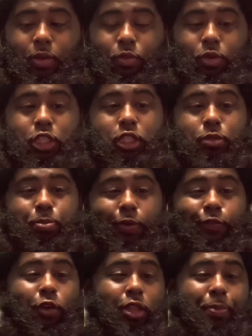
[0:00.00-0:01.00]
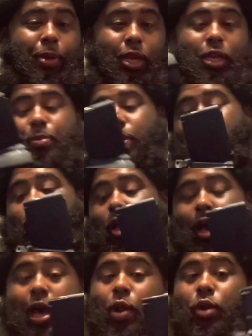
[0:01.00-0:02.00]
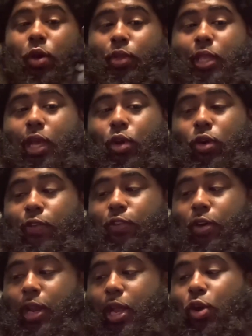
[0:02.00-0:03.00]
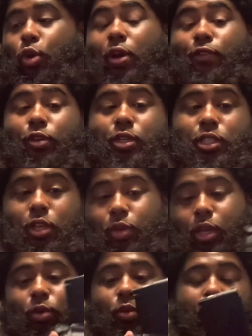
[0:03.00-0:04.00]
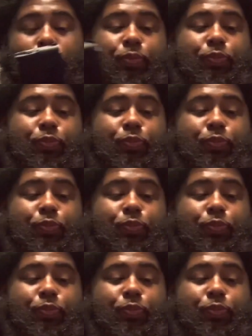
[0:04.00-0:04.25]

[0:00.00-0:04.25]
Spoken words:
this is before the pandemic. I don't know what they're going for now or if you can still get one.